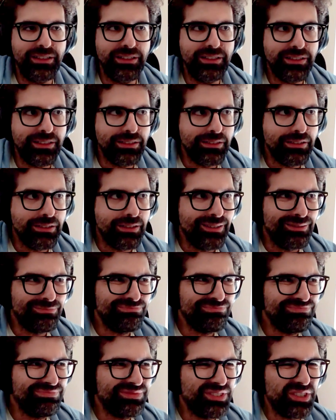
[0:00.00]
it, and
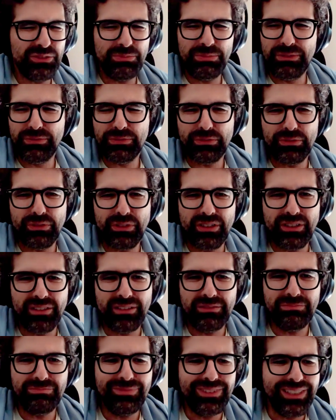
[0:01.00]
just before
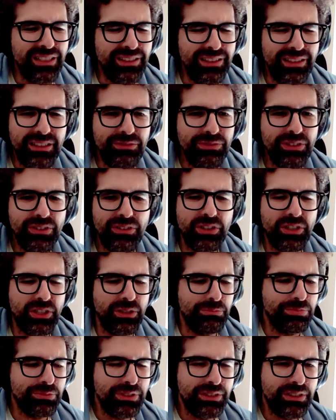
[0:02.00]
leaving the
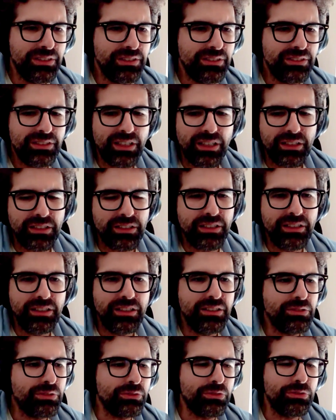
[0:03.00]
company and selling
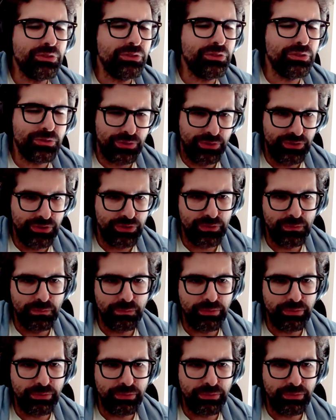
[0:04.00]
it, or during the transition